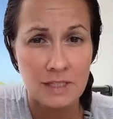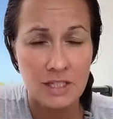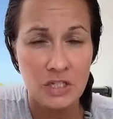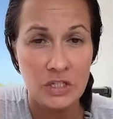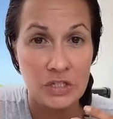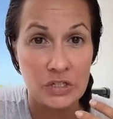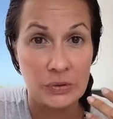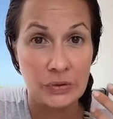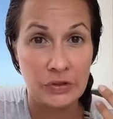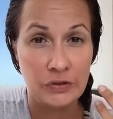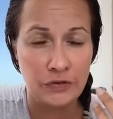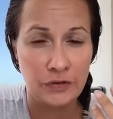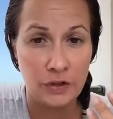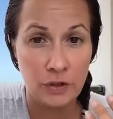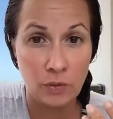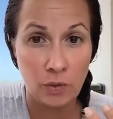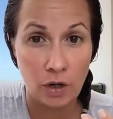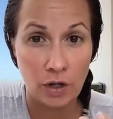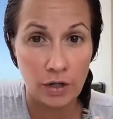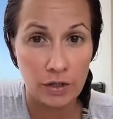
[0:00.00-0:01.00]
So if
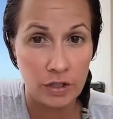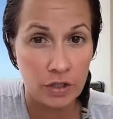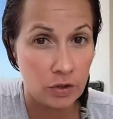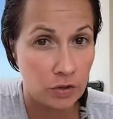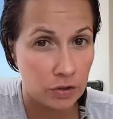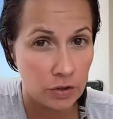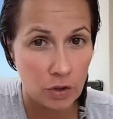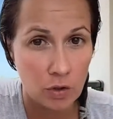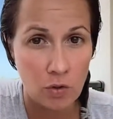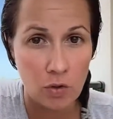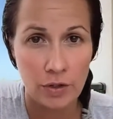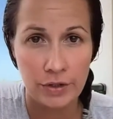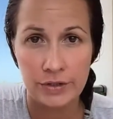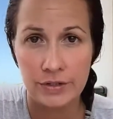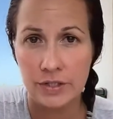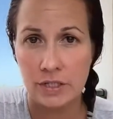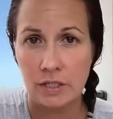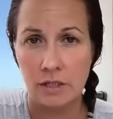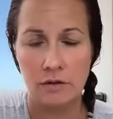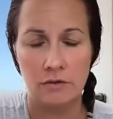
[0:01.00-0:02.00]
you are new to the
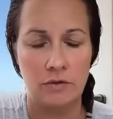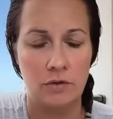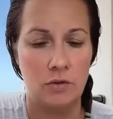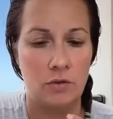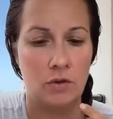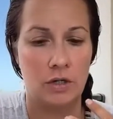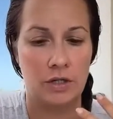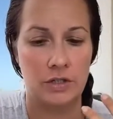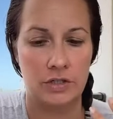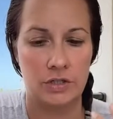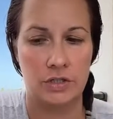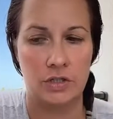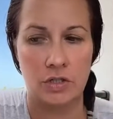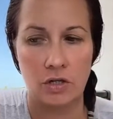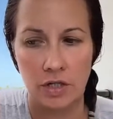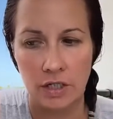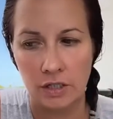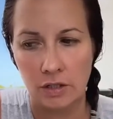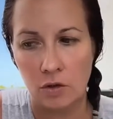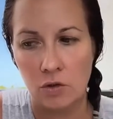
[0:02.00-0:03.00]
course, if you are just
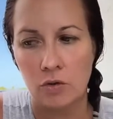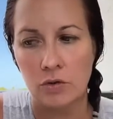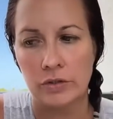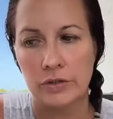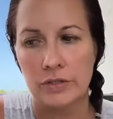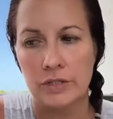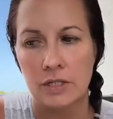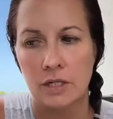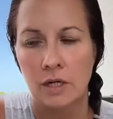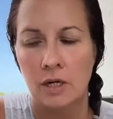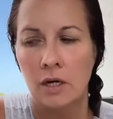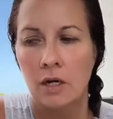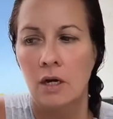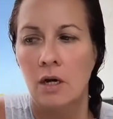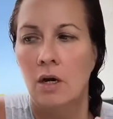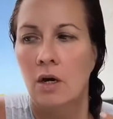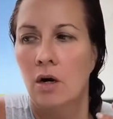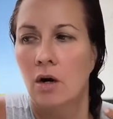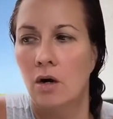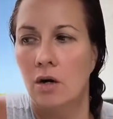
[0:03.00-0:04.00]
starting the course,
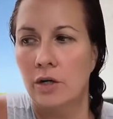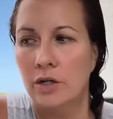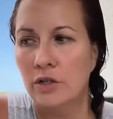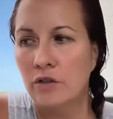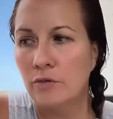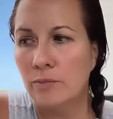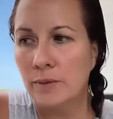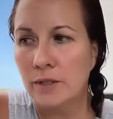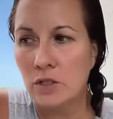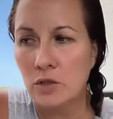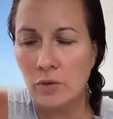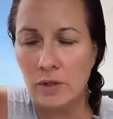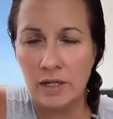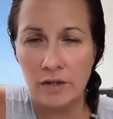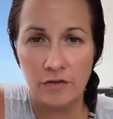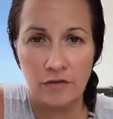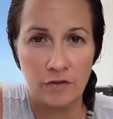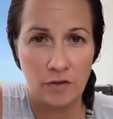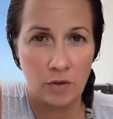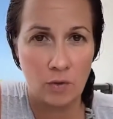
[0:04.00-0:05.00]
or you've been doing
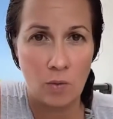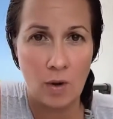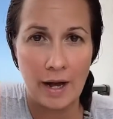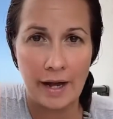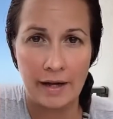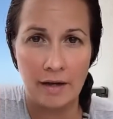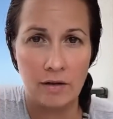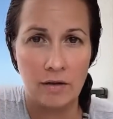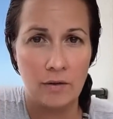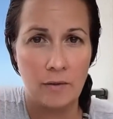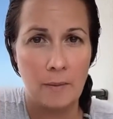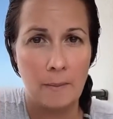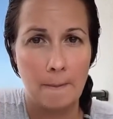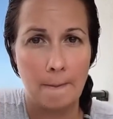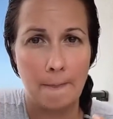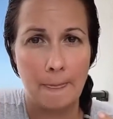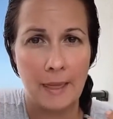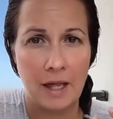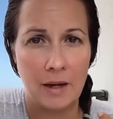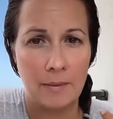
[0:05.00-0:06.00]
it for a while,
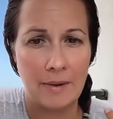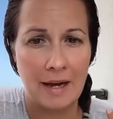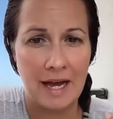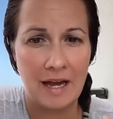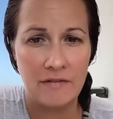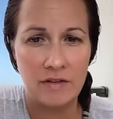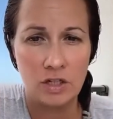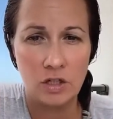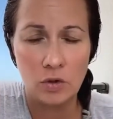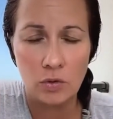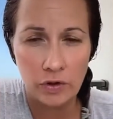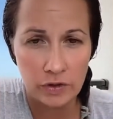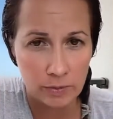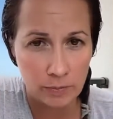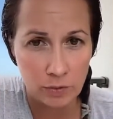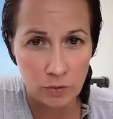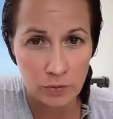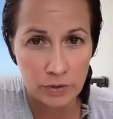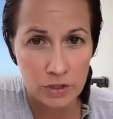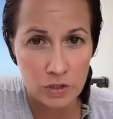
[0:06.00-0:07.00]
um, I have
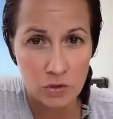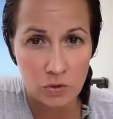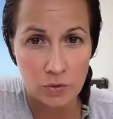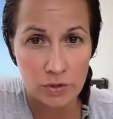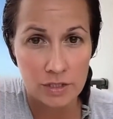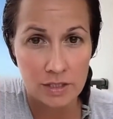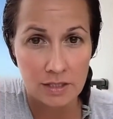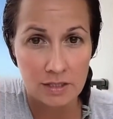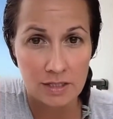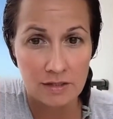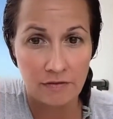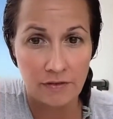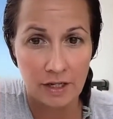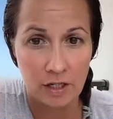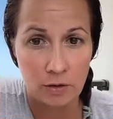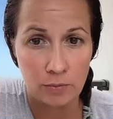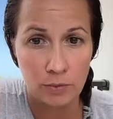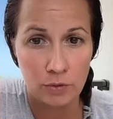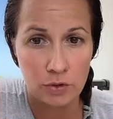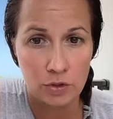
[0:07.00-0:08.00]
incredible resources
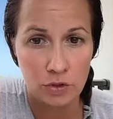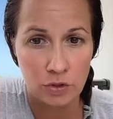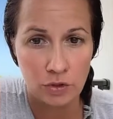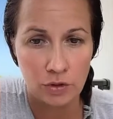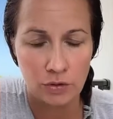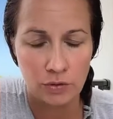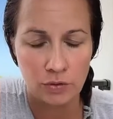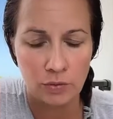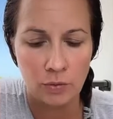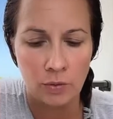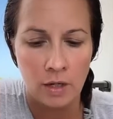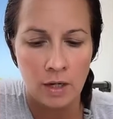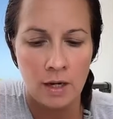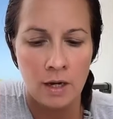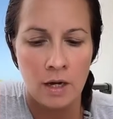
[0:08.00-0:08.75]
available to you